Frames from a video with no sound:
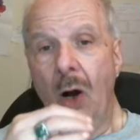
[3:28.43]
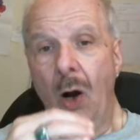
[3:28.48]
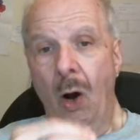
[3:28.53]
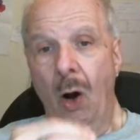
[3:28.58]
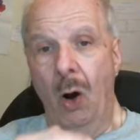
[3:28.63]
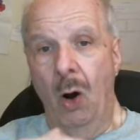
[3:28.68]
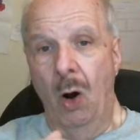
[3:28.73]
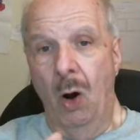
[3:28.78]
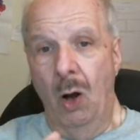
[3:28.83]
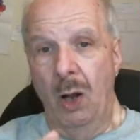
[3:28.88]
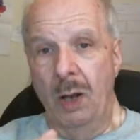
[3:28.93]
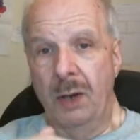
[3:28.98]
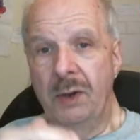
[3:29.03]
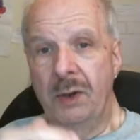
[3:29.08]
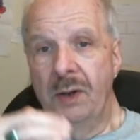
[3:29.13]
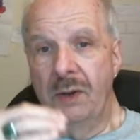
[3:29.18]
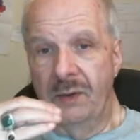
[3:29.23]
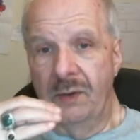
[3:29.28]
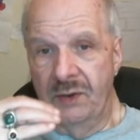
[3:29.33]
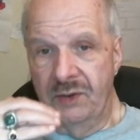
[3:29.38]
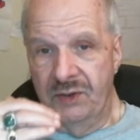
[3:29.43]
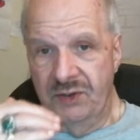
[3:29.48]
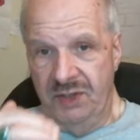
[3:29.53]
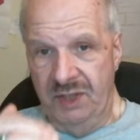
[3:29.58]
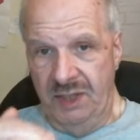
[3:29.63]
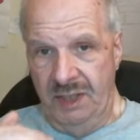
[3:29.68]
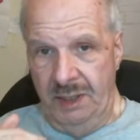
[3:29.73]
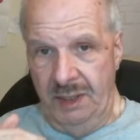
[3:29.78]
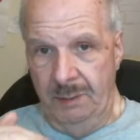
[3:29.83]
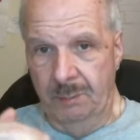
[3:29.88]
on the
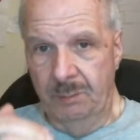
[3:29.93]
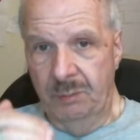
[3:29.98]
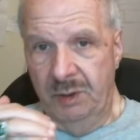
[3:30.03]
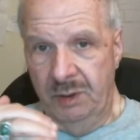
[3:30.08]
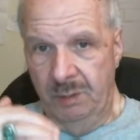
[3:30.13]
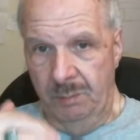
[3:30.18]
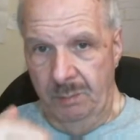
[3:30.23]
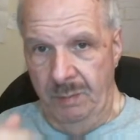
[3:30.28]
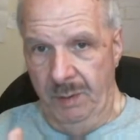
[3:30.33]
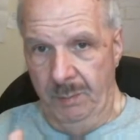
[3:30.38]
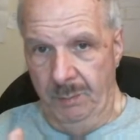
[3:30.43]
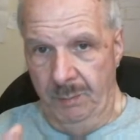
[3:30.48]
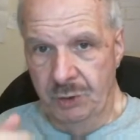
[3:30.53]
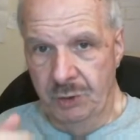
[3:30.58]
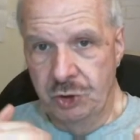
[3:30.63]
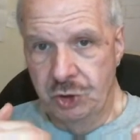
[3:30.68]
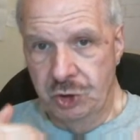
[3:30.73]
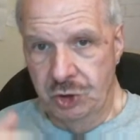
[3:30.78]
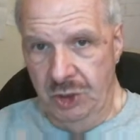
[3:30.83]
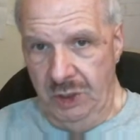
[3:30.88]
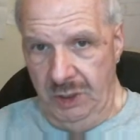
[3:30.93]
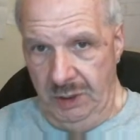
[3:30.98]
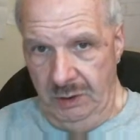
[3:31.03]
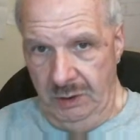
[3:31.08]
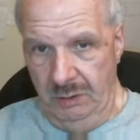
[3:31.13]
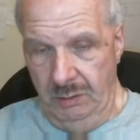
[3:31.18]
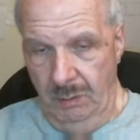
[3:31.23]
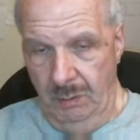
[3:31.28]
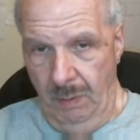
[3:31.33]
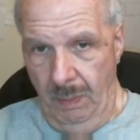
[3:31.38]
team commitment sheet.